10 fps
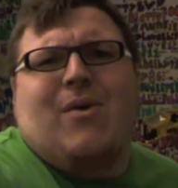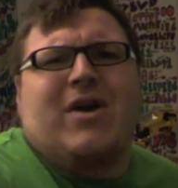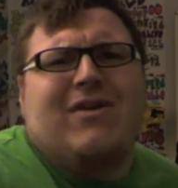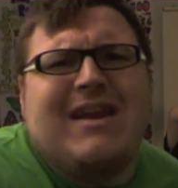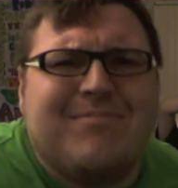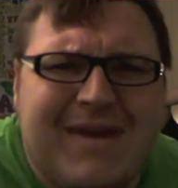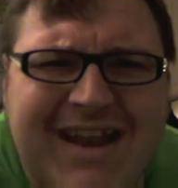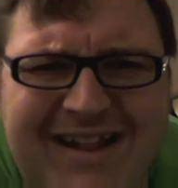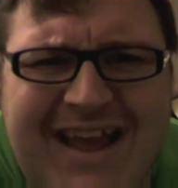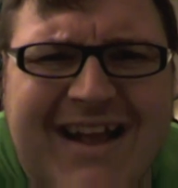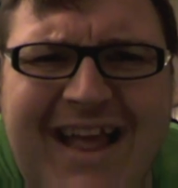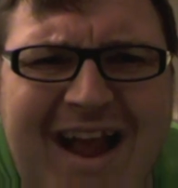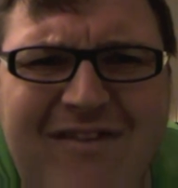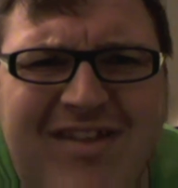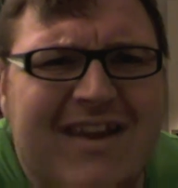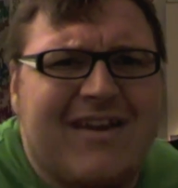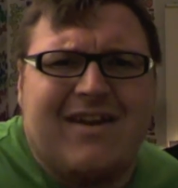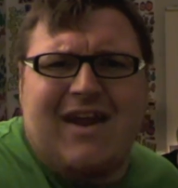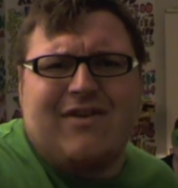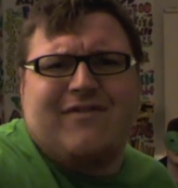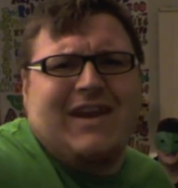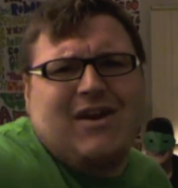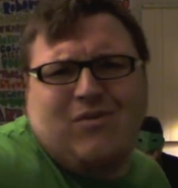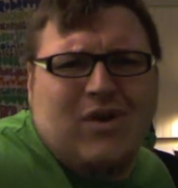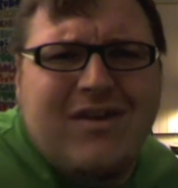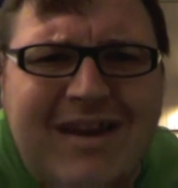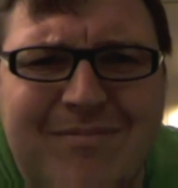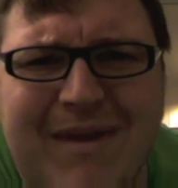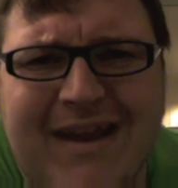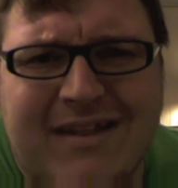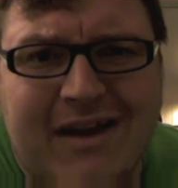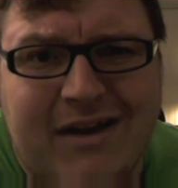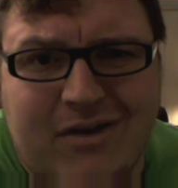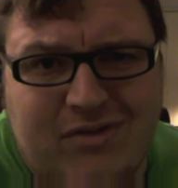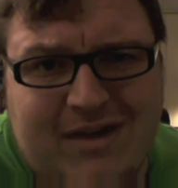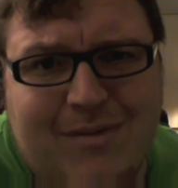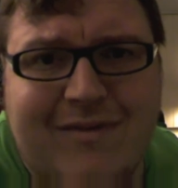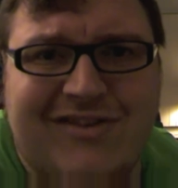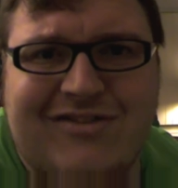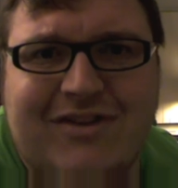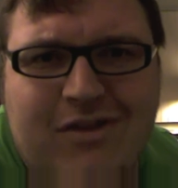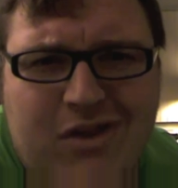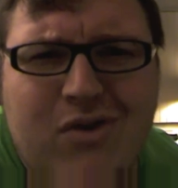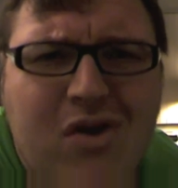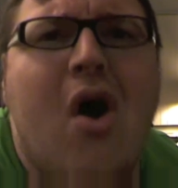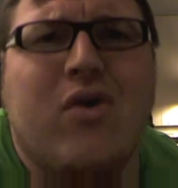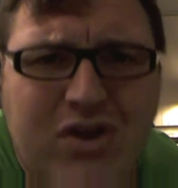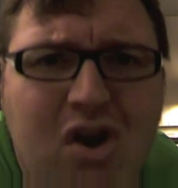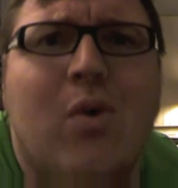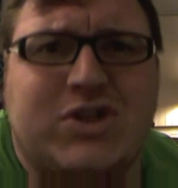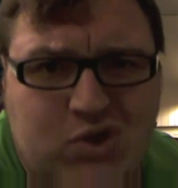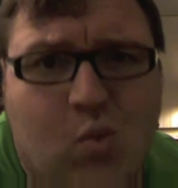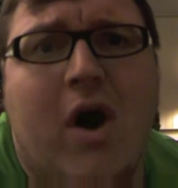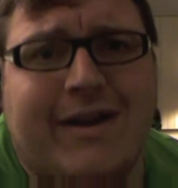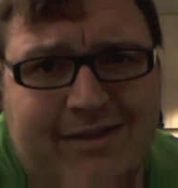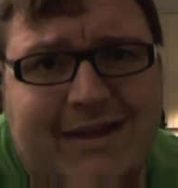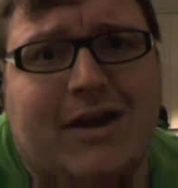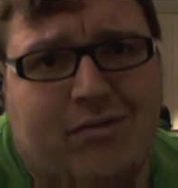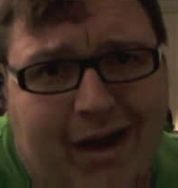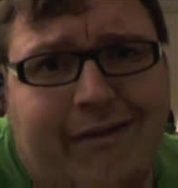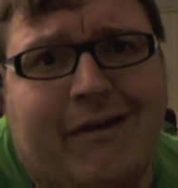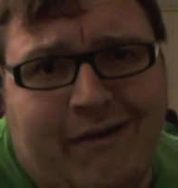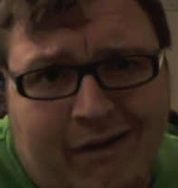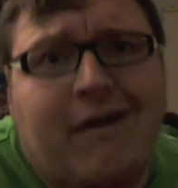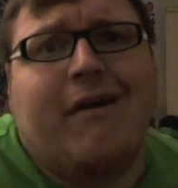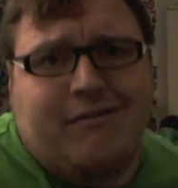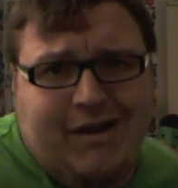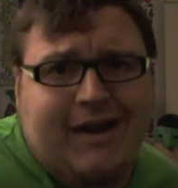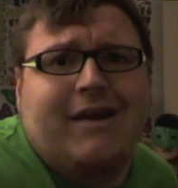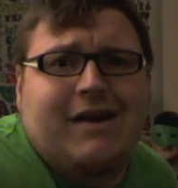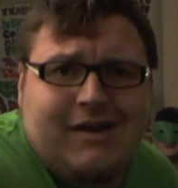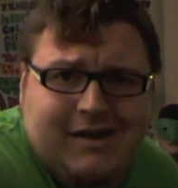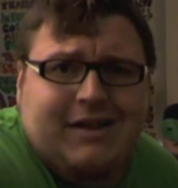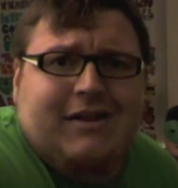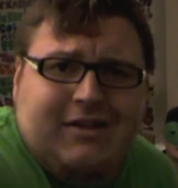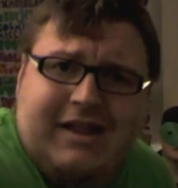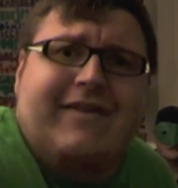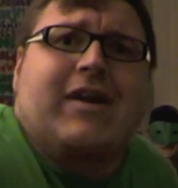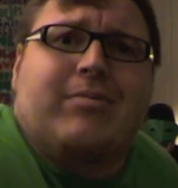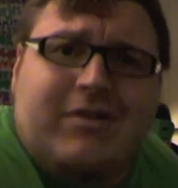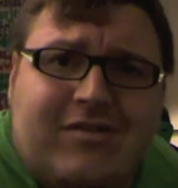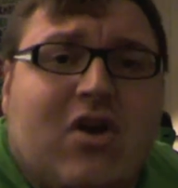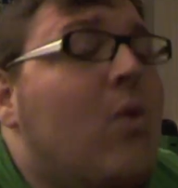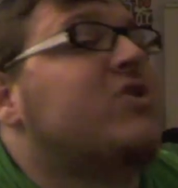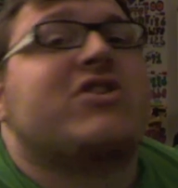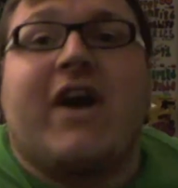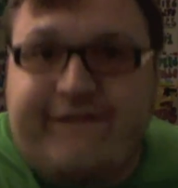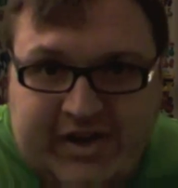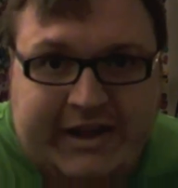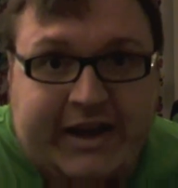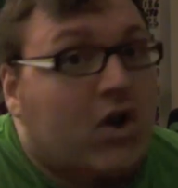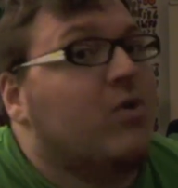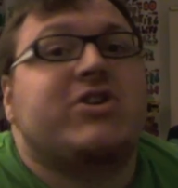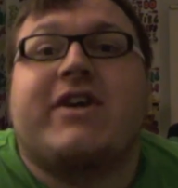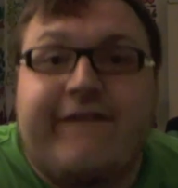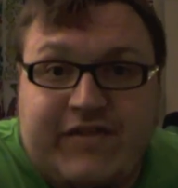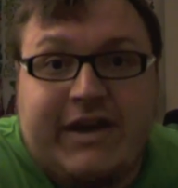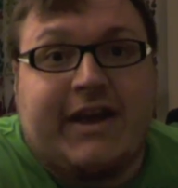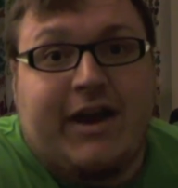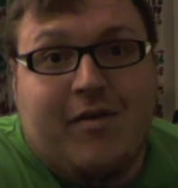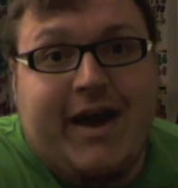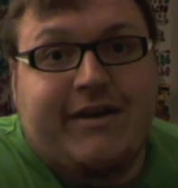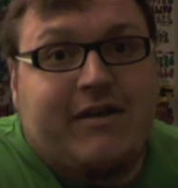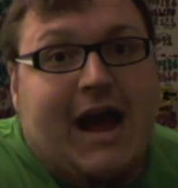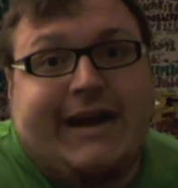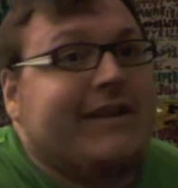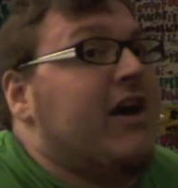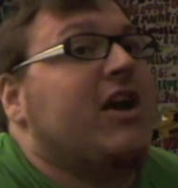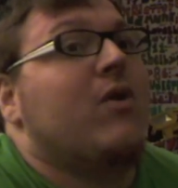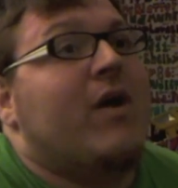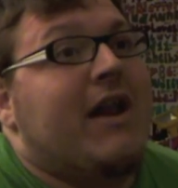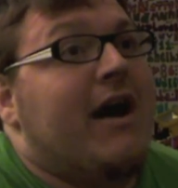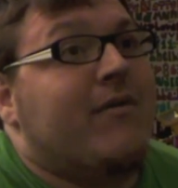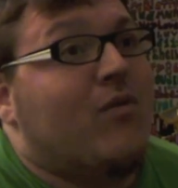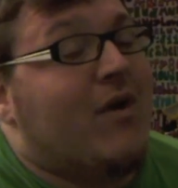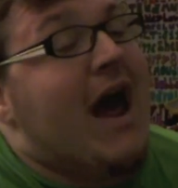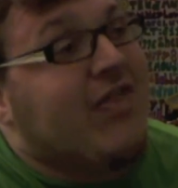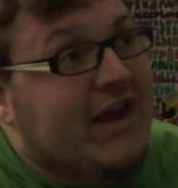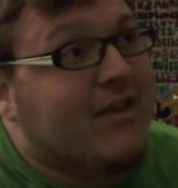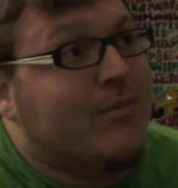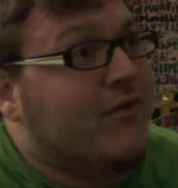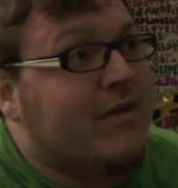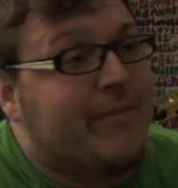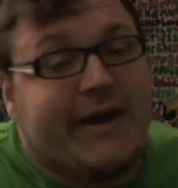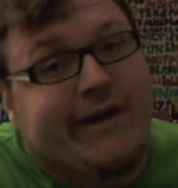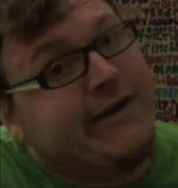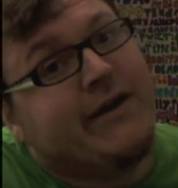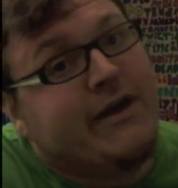what do you need me to, like I've said in another video, what do you need me to tell you to go see a movie? Just, you know what you want to see, all right? Right? Leave it up, just go with your gut feeling. Go with your gut feeling, all right? I can tell you what I think of the movie, but